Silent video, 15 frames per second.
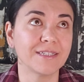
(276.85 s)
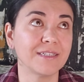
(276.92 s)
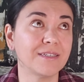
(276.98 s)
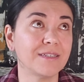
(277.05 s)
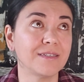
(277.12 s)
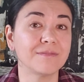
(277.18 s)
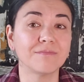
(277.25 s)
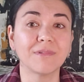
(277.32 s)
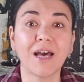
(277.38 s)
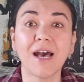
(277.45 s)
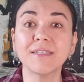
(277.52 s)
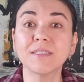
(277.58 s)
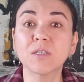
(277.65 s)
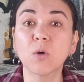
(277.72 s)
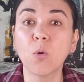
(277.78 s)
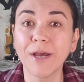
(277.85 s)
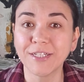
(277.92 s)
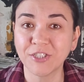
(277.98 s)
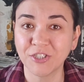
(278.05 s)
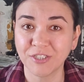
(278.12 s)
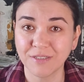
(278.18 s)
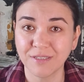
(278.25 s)
um, ask
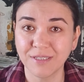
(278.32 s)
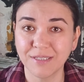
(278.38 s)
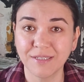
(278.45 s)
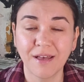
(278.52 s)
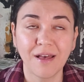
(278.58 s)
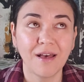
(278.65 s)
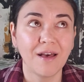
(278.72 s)
questions.